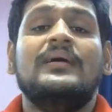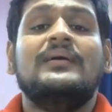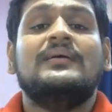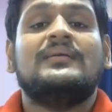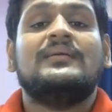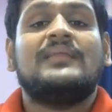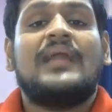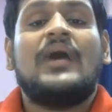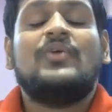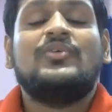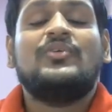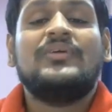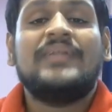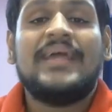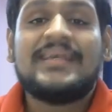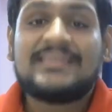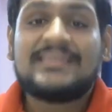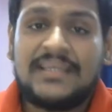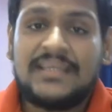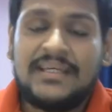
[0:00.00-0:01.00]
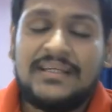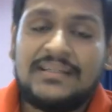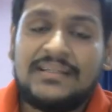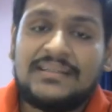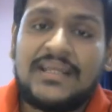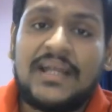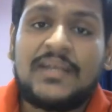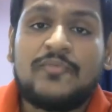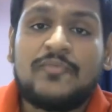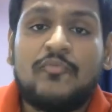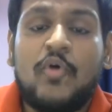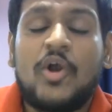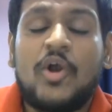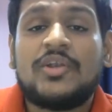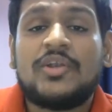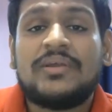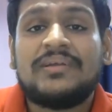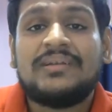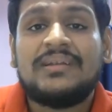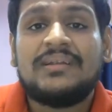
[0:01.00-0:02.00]
Now the next thing, that what
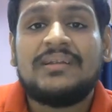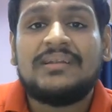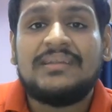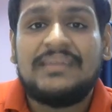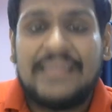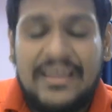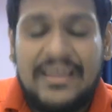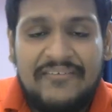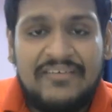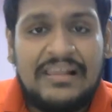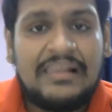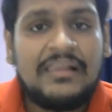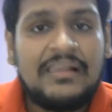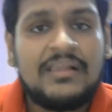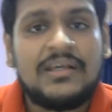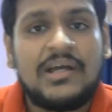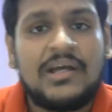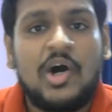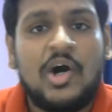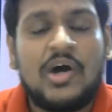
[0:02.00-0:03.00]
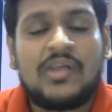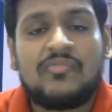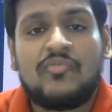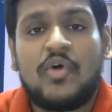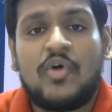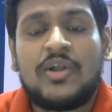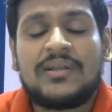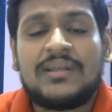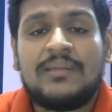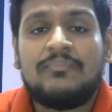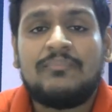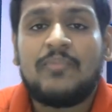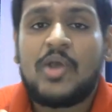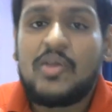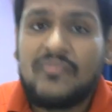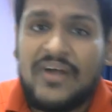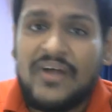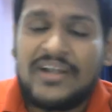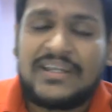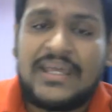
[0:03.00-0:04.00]
level or what number
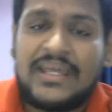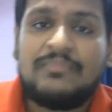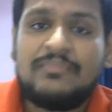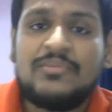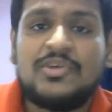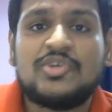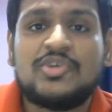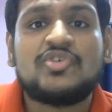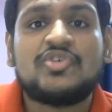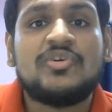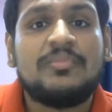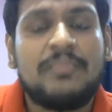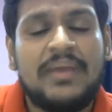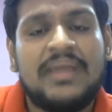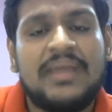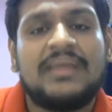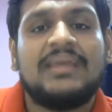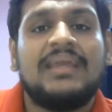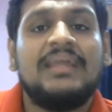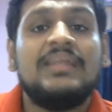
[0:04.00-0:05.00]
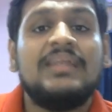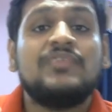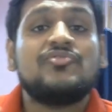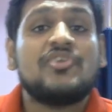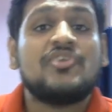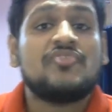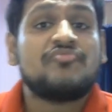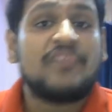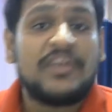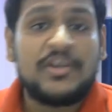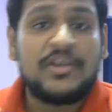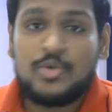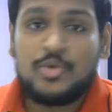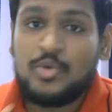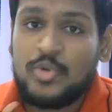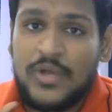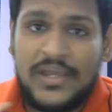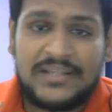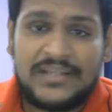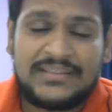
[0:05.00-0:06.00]
of attempt you should make in 2022
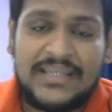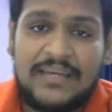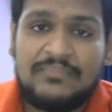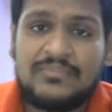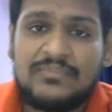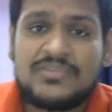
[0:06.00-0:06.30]
exam.